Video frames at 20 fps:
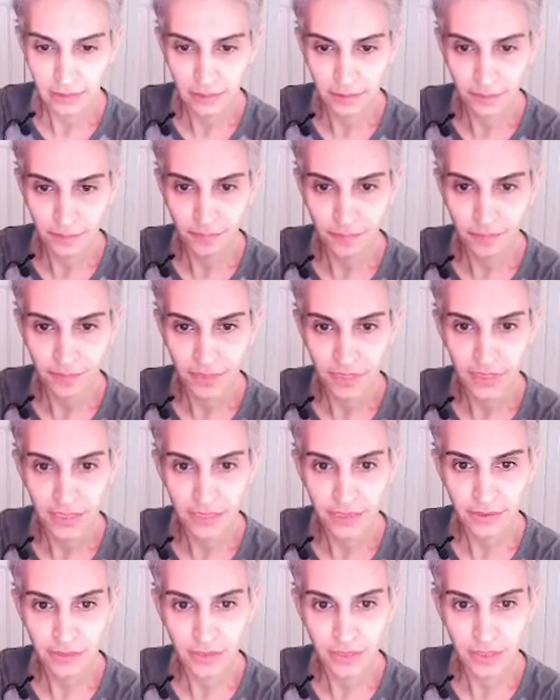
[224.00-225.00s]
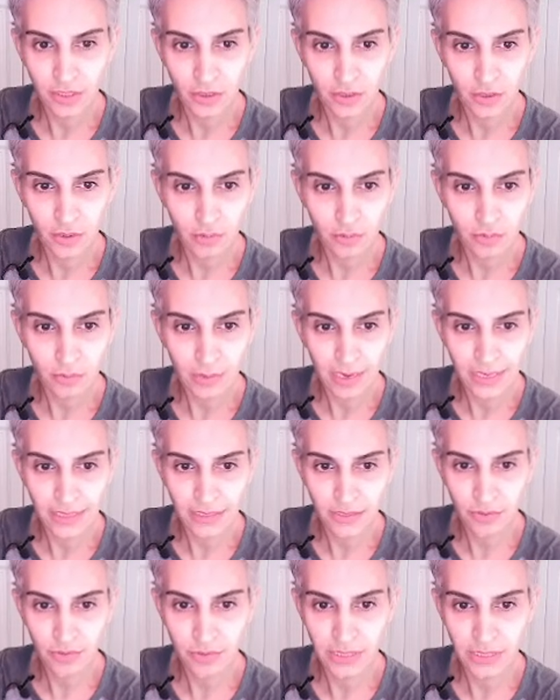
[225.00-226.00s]
um, here you go,
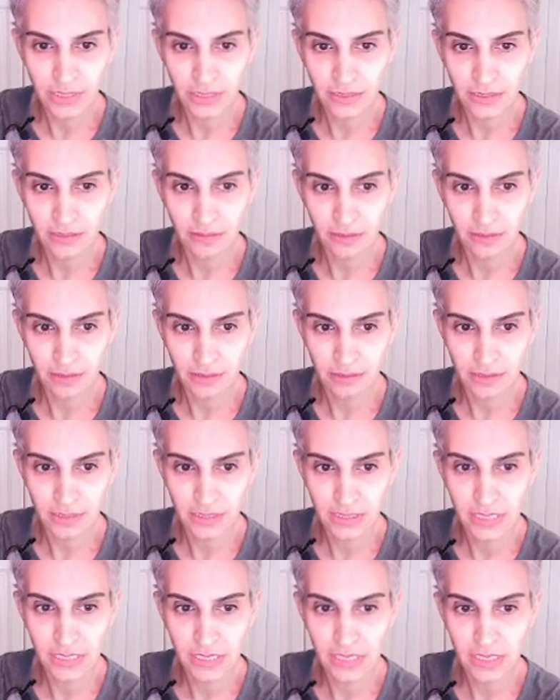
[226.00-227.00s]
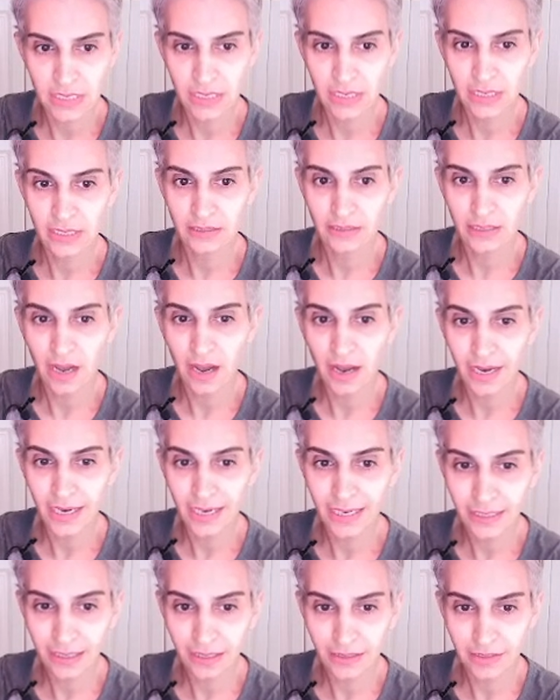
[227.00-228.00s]
as you can uh, see, the high
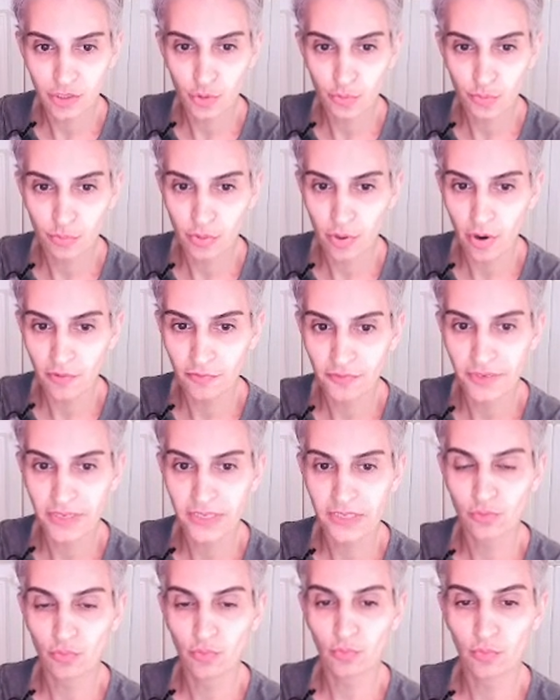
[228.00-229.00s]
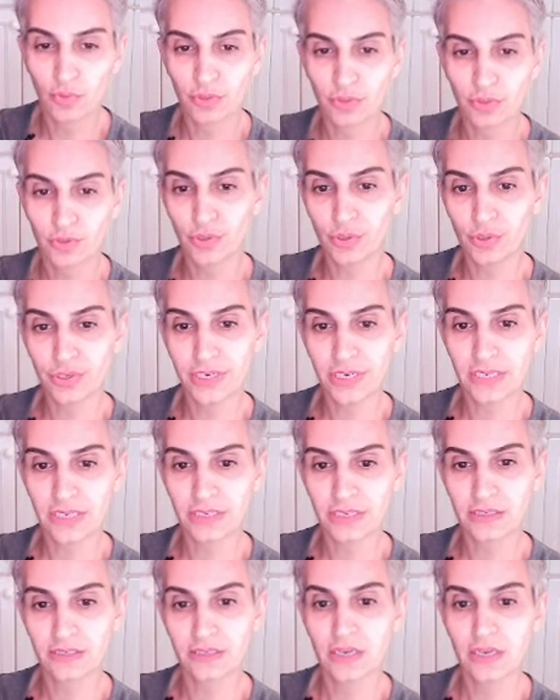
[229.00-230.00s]
lots profit
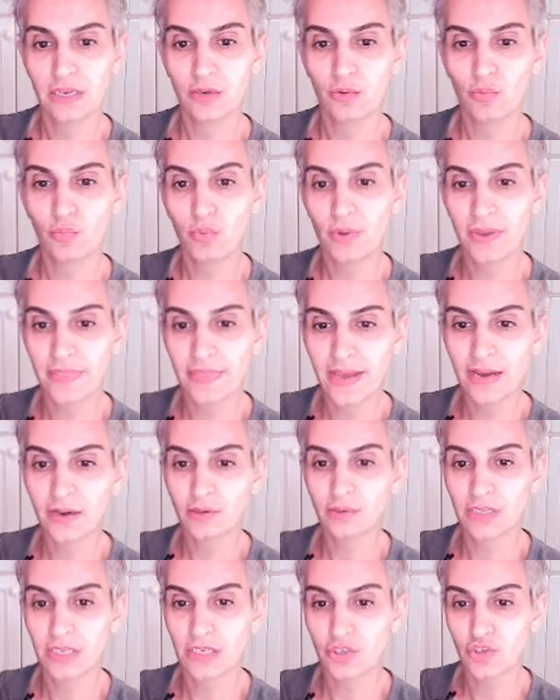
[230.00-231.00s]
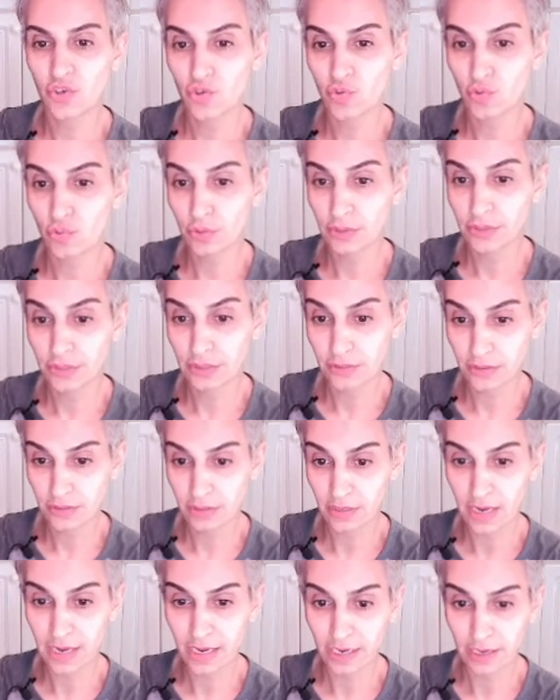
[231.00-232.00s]
earnings without a short
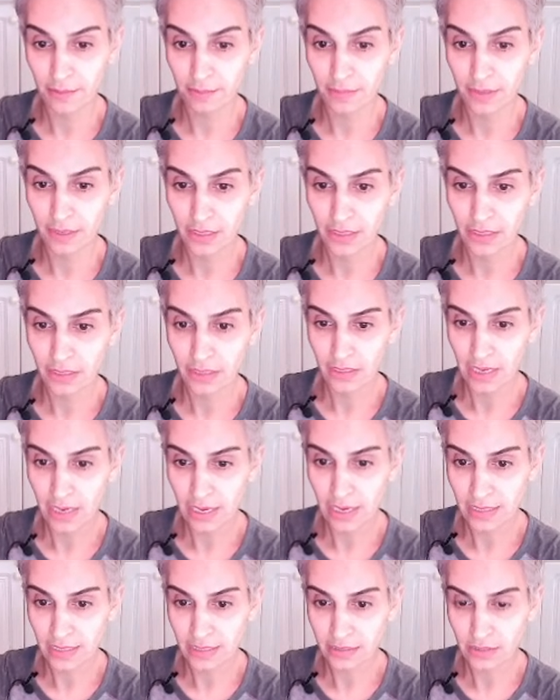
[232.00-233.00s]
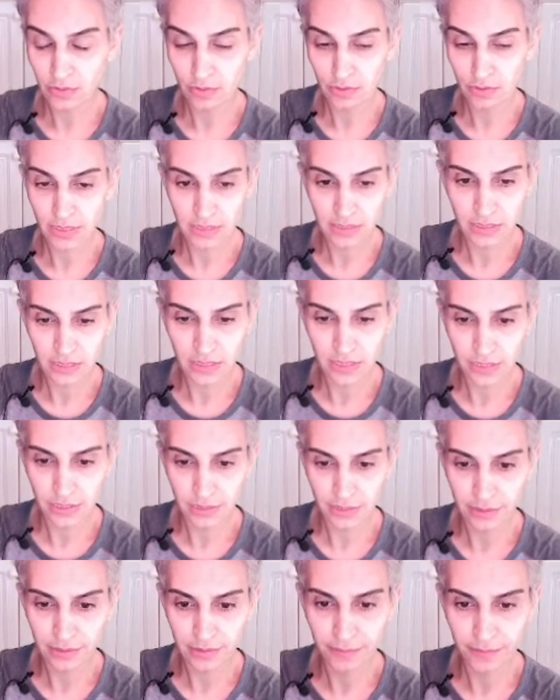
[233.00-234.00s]
time, as you can see
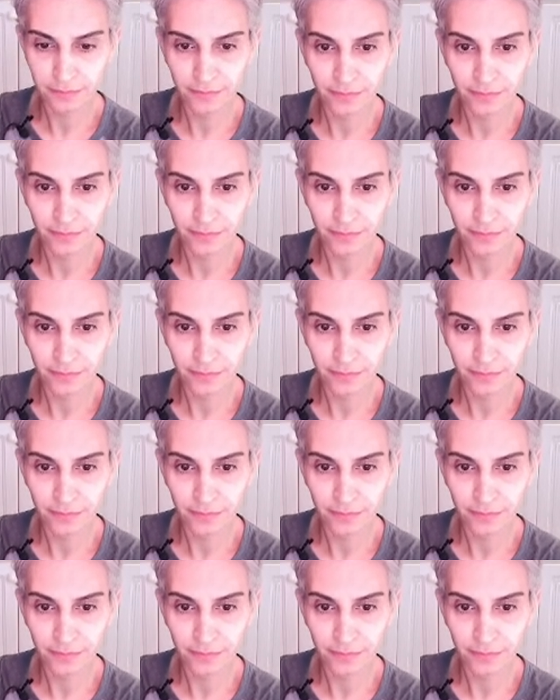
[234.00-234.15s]
here.